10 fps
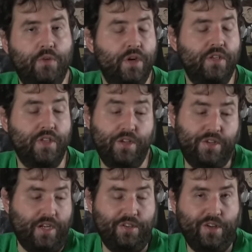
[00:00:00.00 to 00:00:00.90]

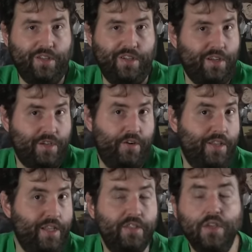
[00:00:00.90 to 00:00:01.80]
organization. I just called it
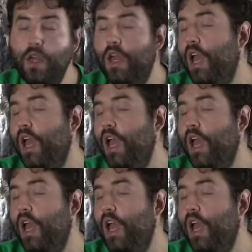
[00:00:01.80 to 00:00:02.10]
Atari Lynx.